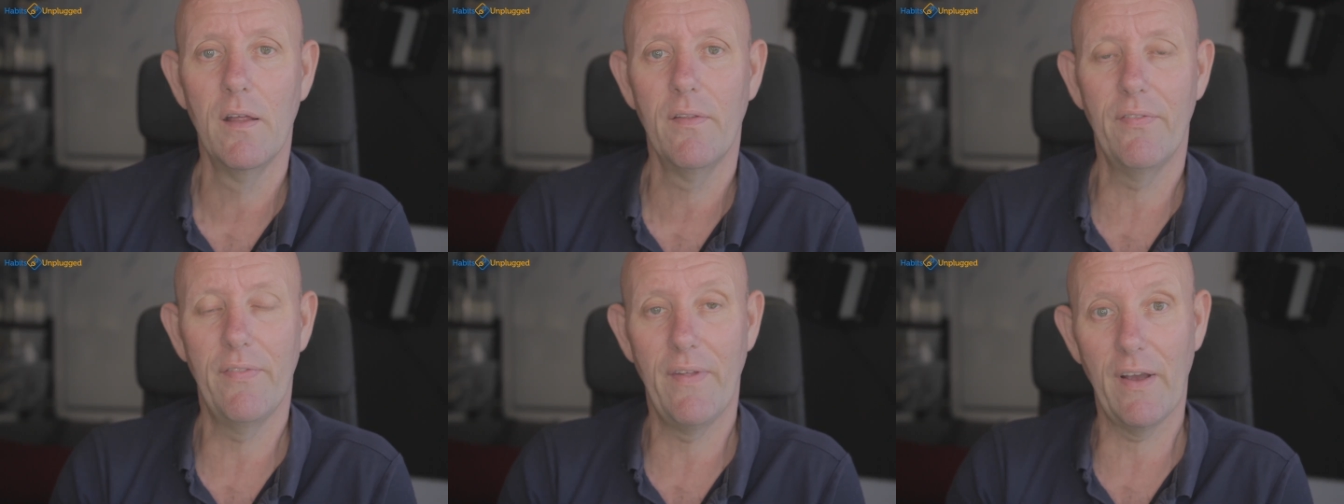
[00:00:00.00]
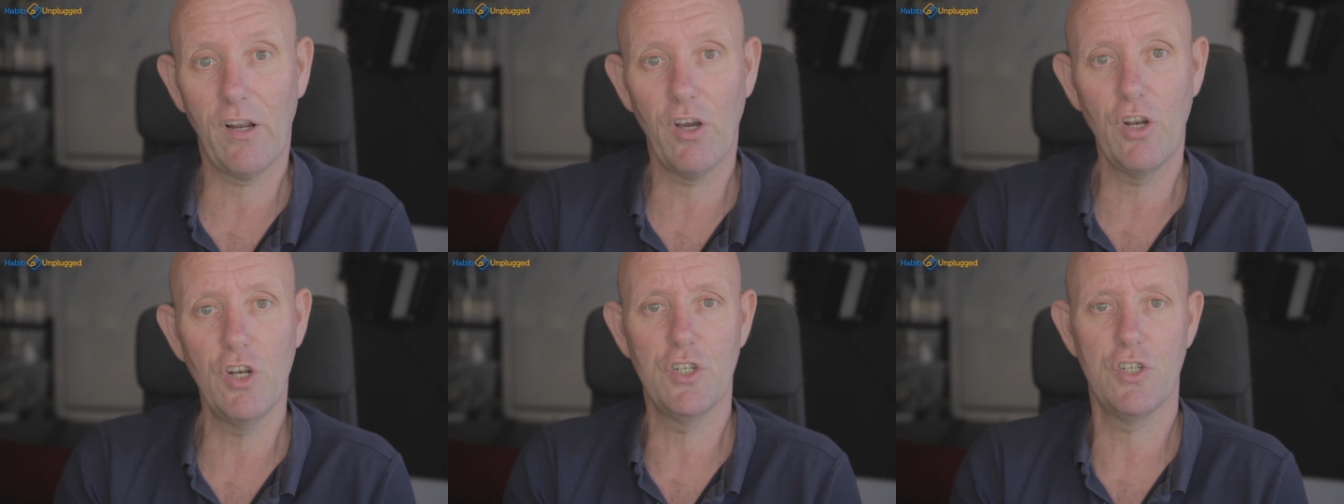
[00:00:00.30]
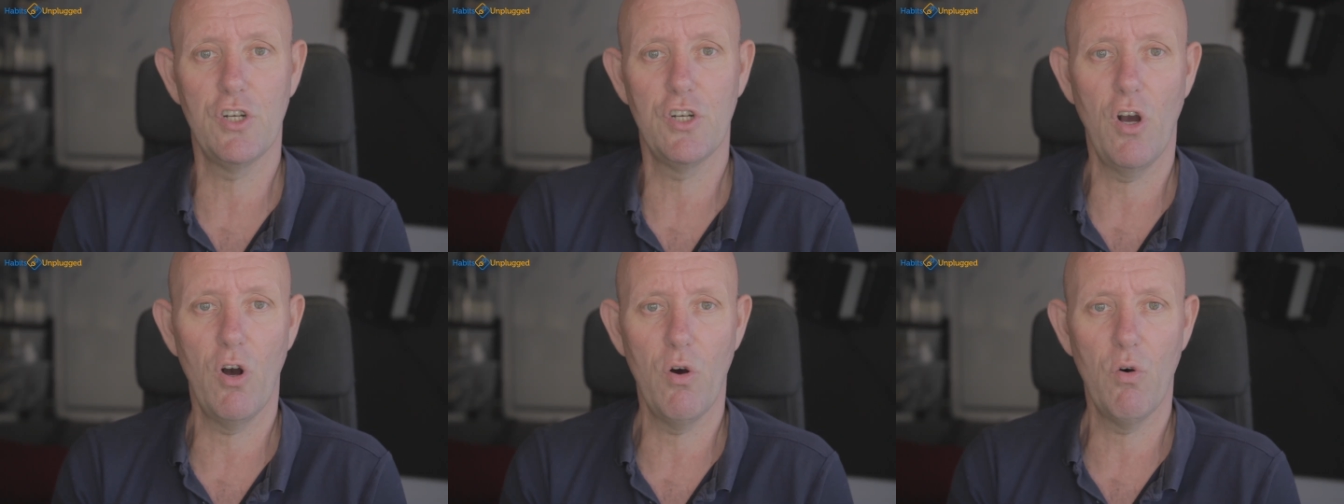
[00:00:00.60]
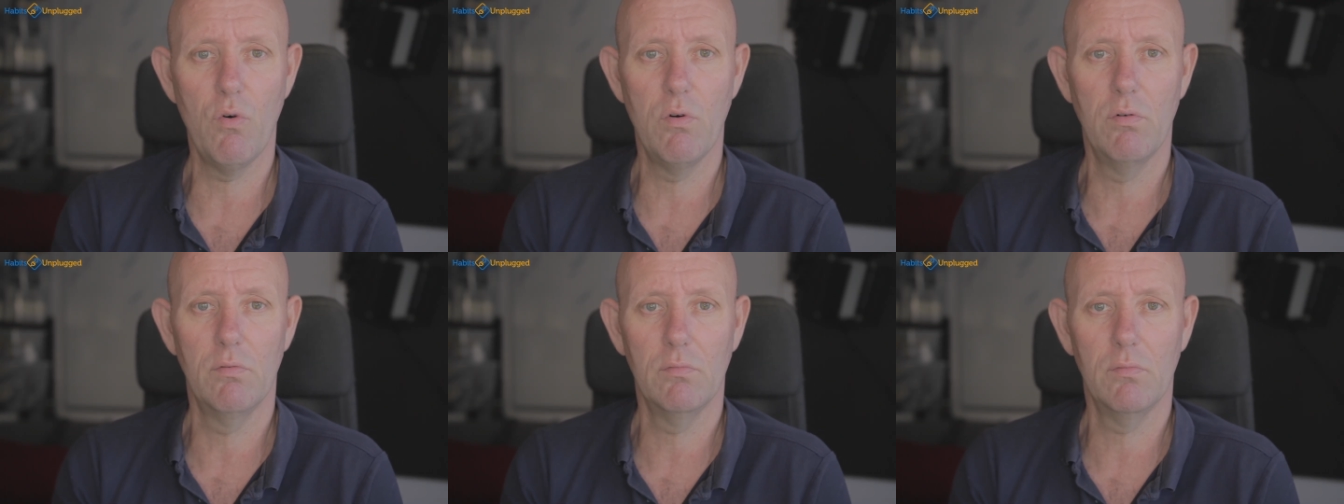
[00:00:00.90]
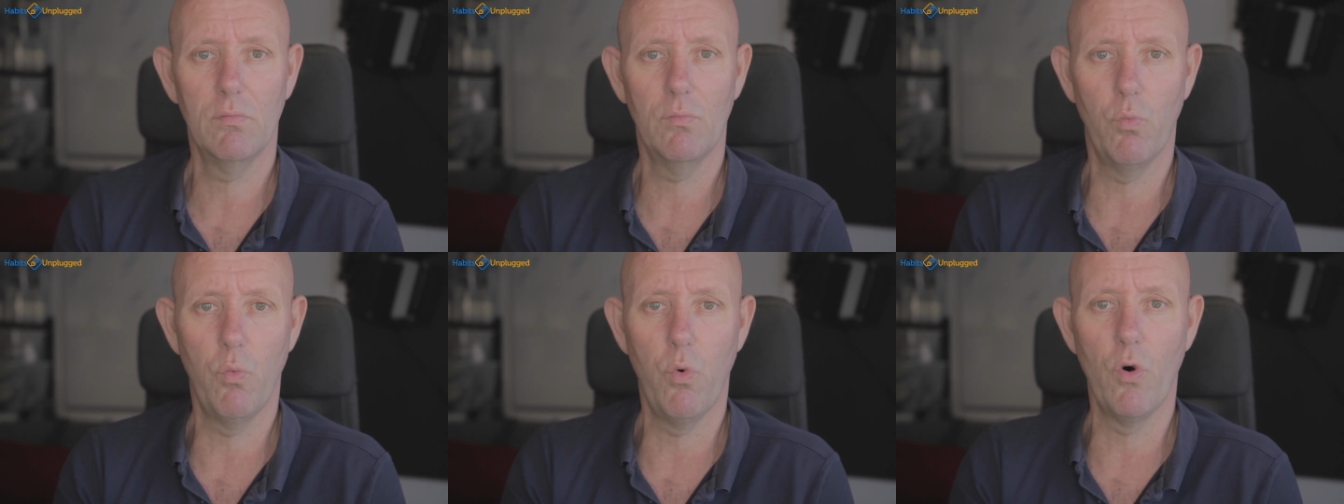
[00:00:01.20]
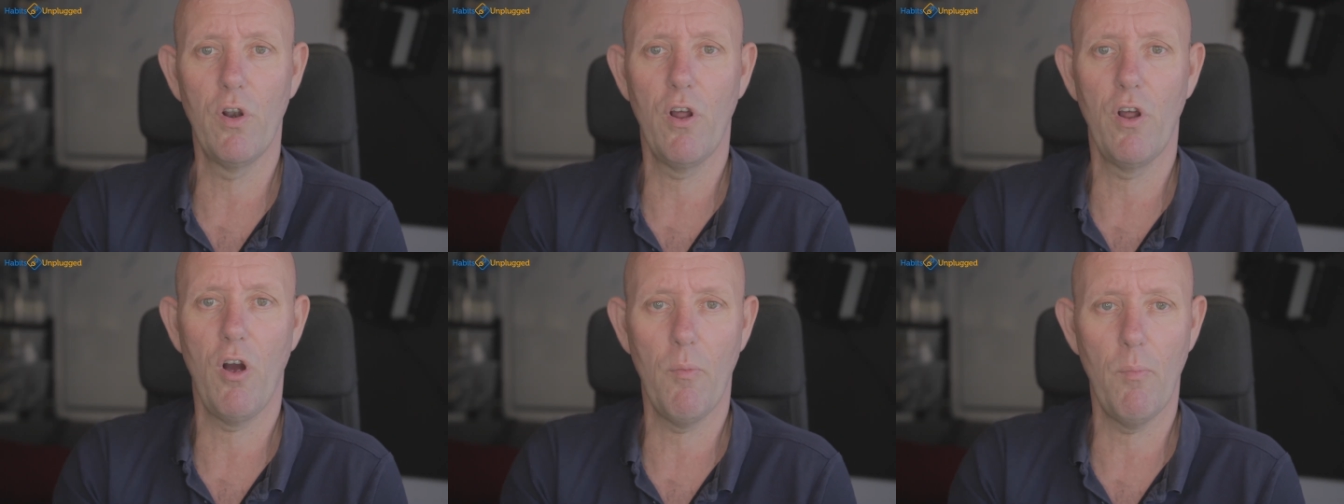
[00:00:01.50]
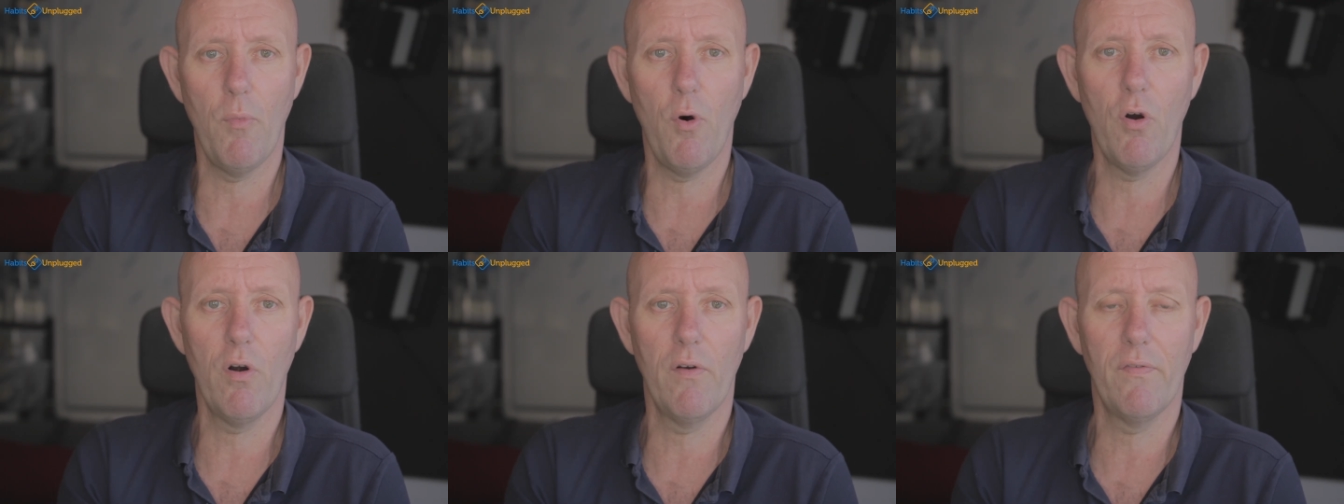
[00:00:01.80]
they're going to show one or
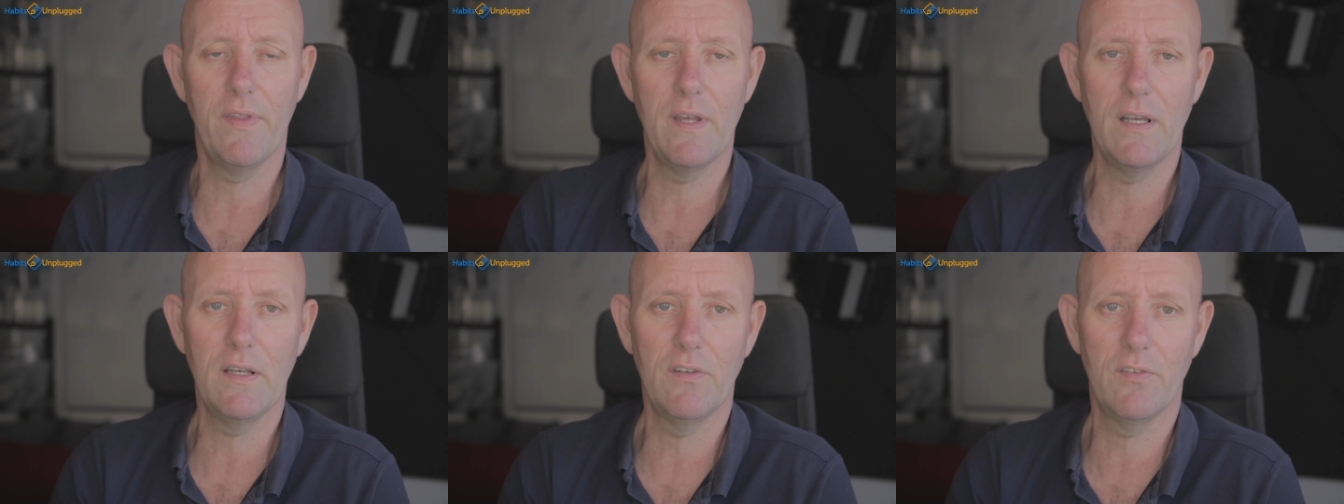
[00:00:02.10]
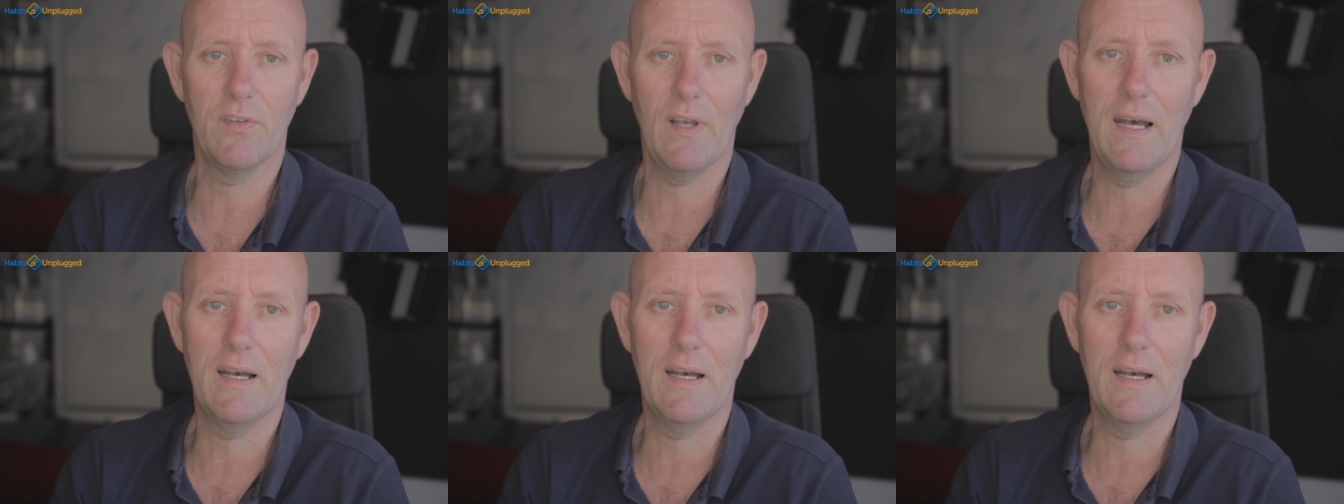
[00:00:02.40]
more of these